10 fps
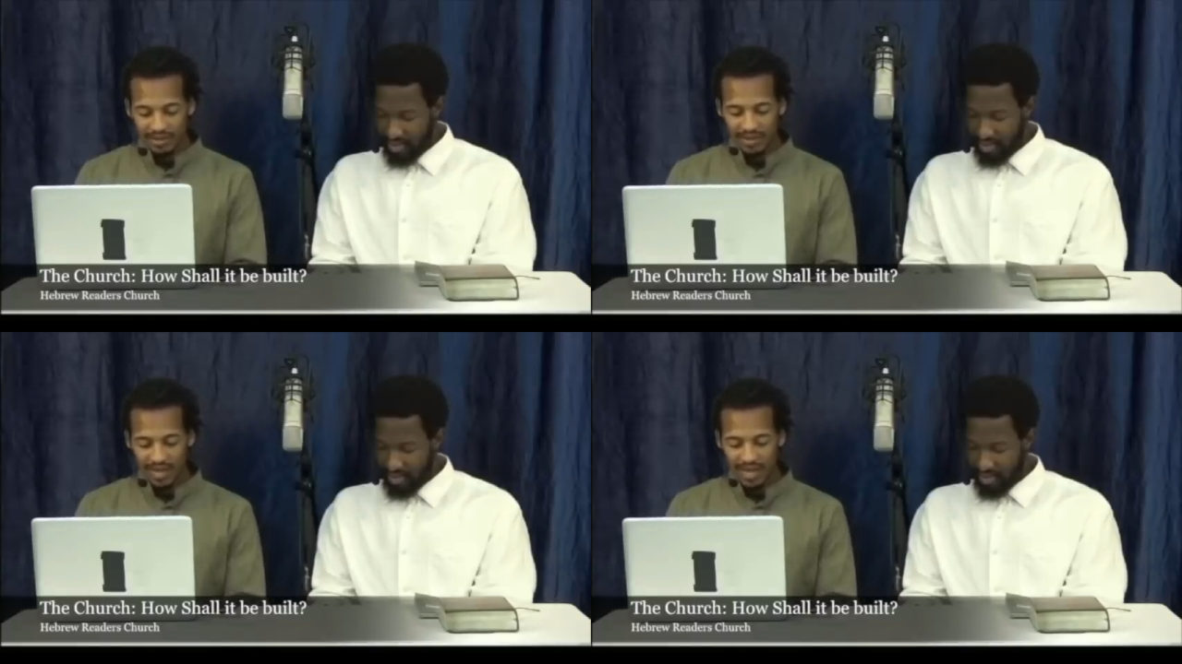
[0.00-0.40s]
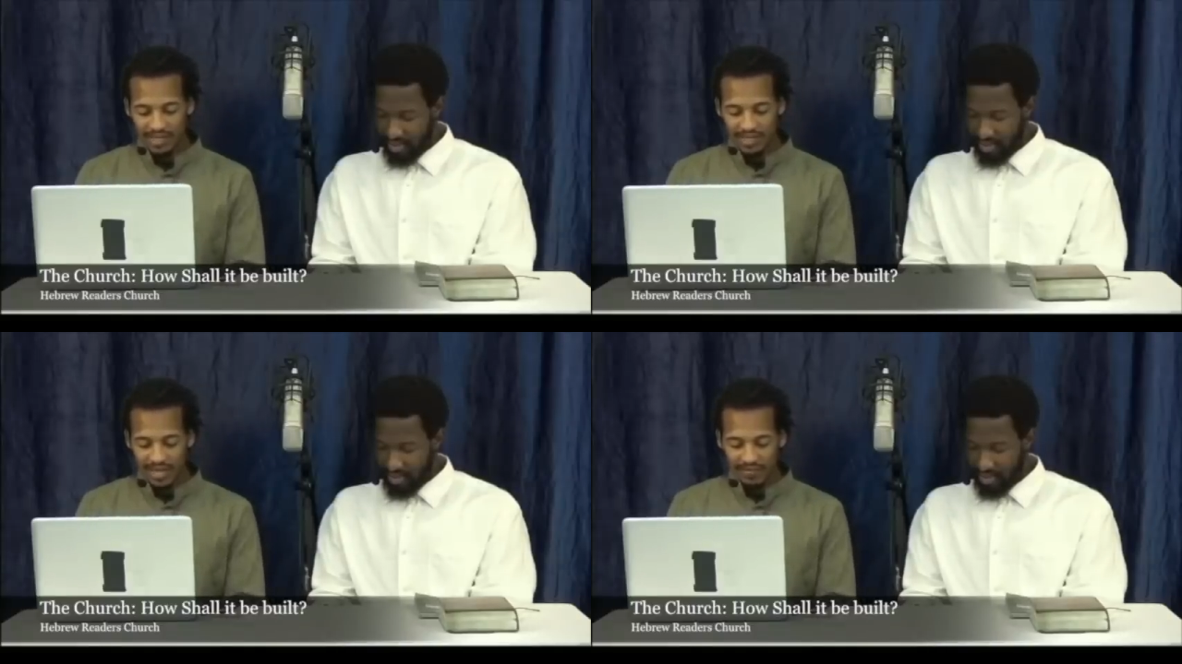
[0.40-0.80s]
Speaker 1: They,
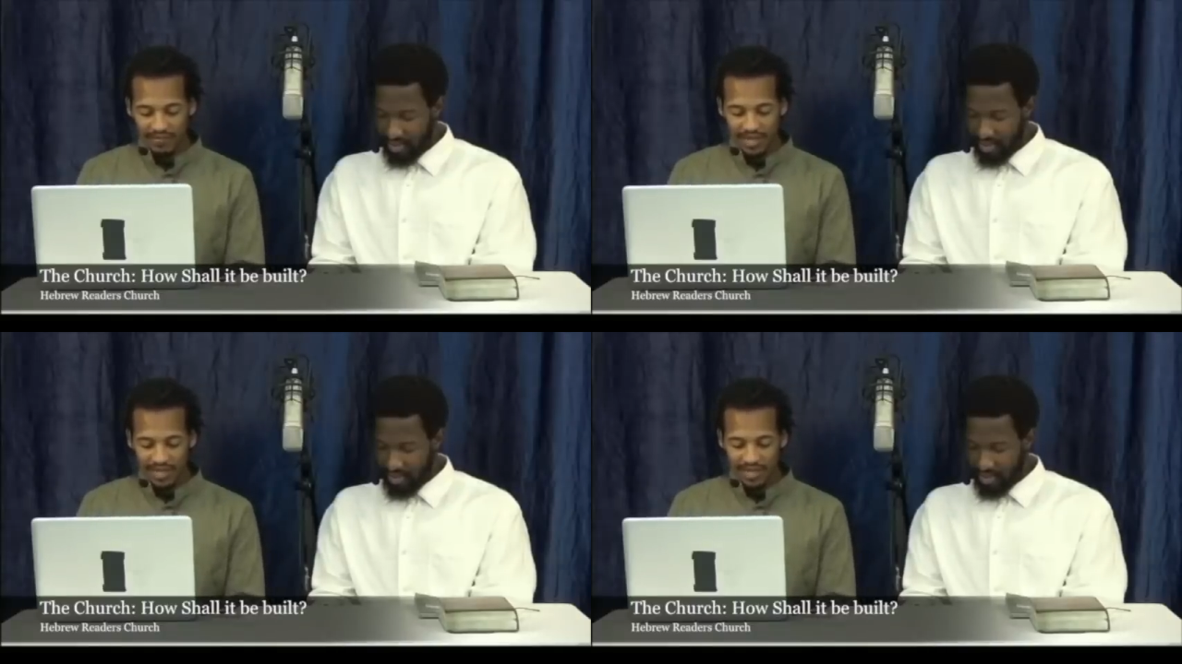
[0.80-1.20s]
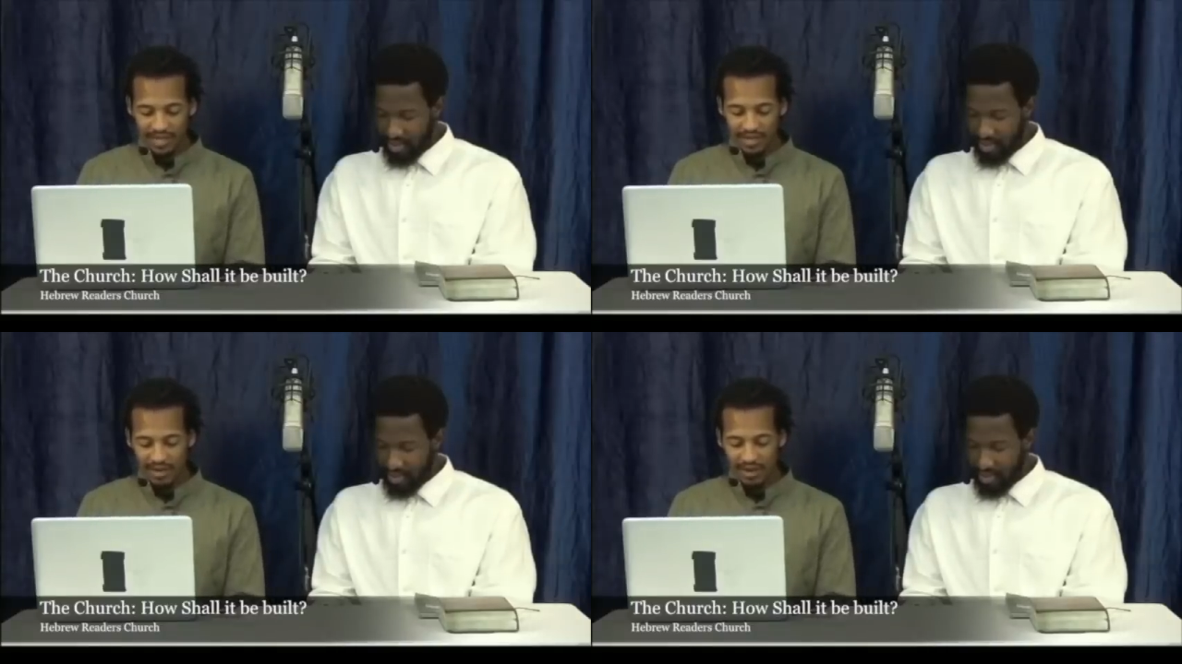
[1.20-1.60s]
saith
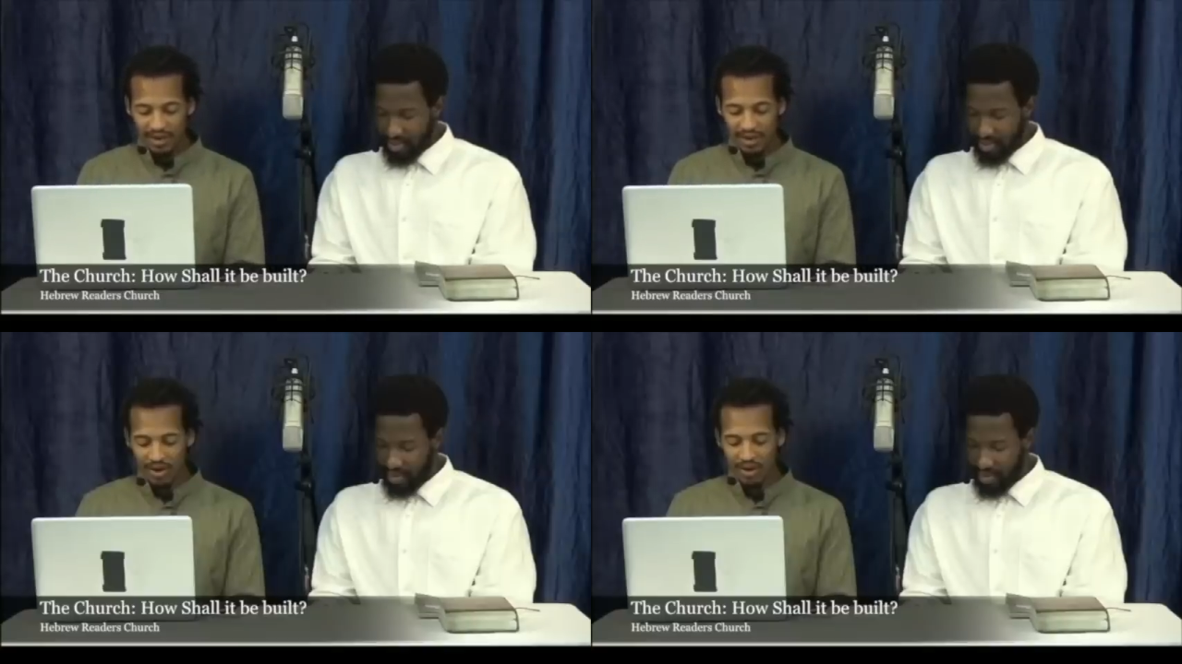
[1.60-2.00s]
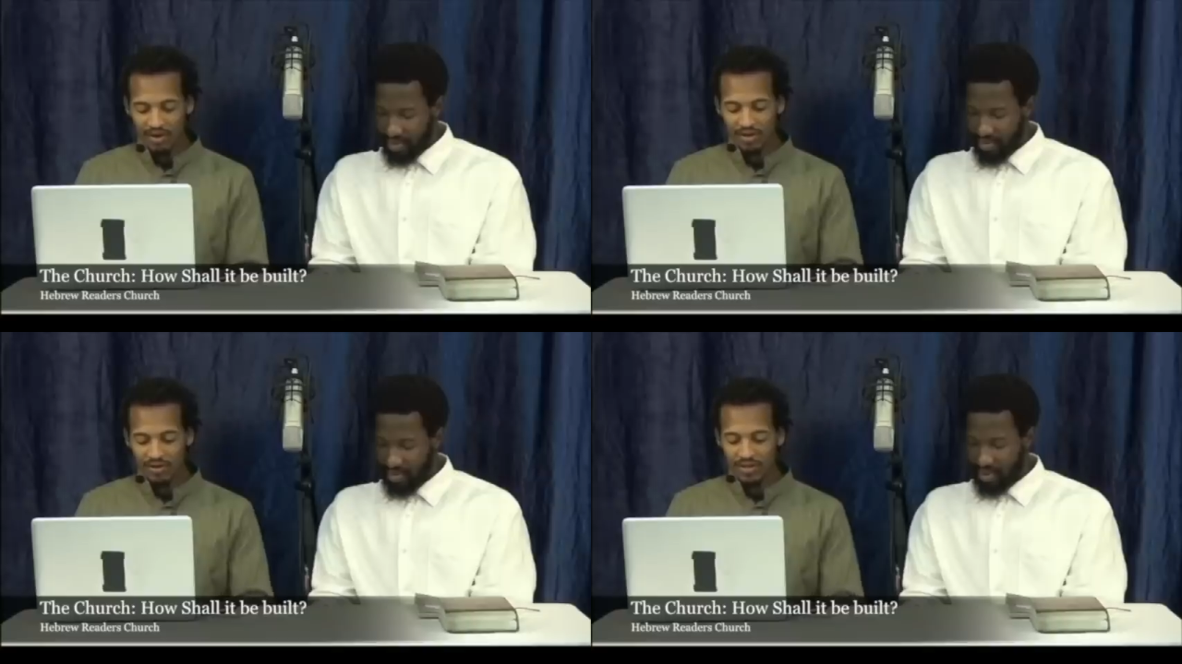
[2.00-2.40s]
he, are
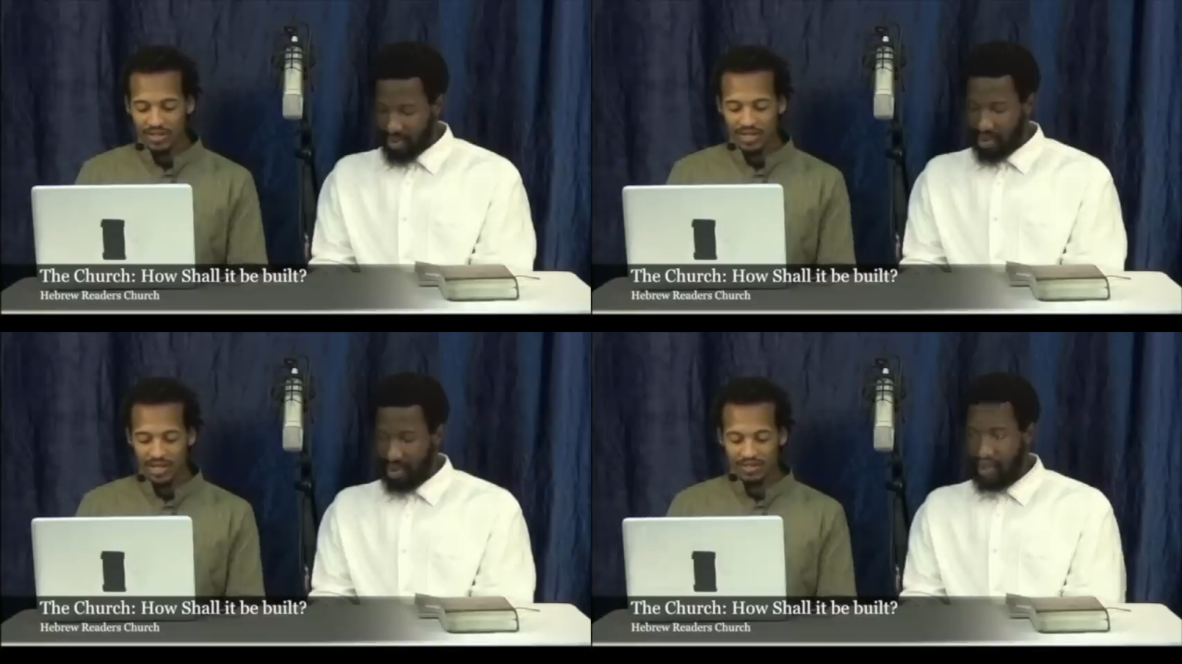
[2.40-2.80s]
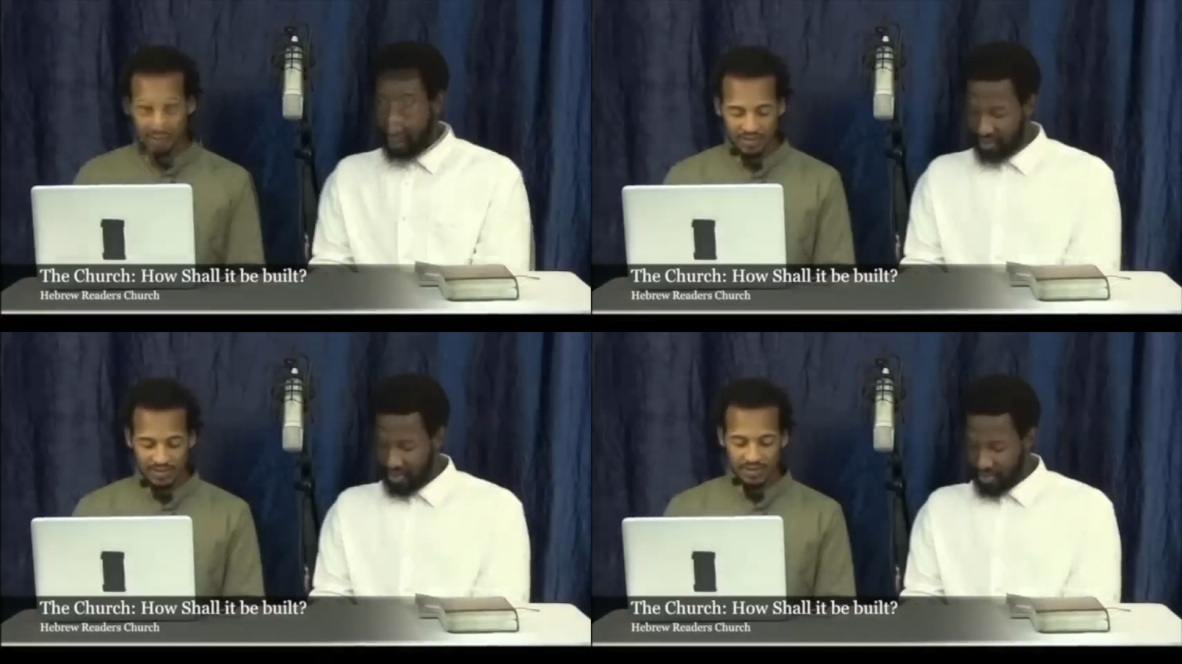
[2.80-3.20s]
all glorious
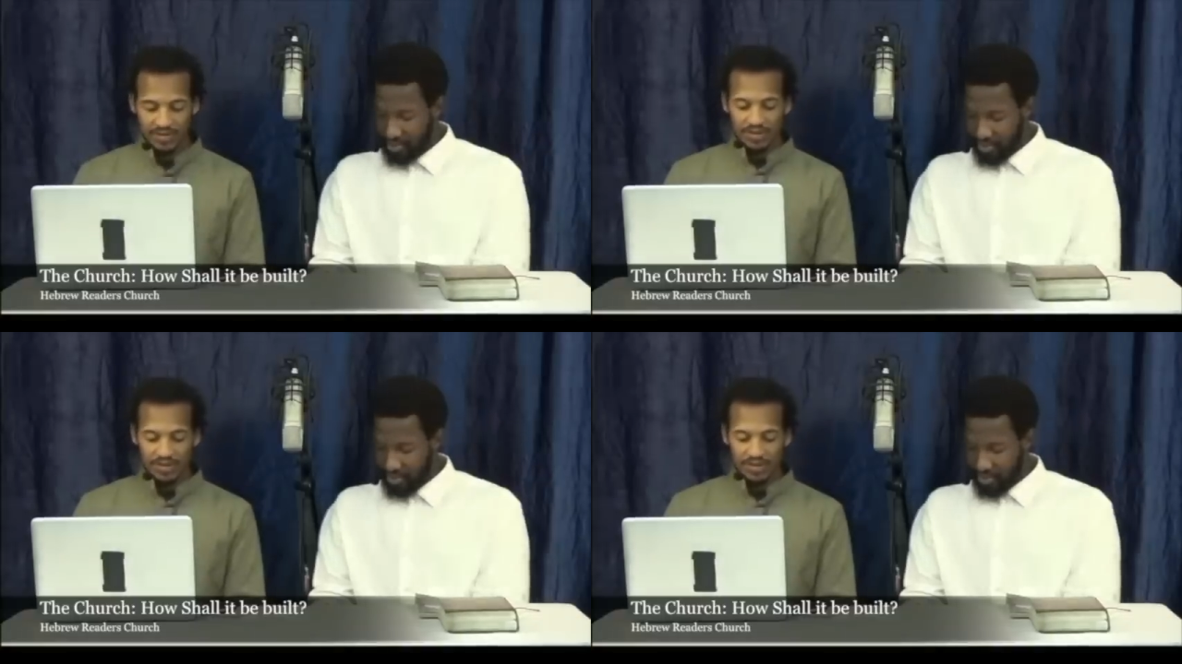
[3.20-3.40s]
angels.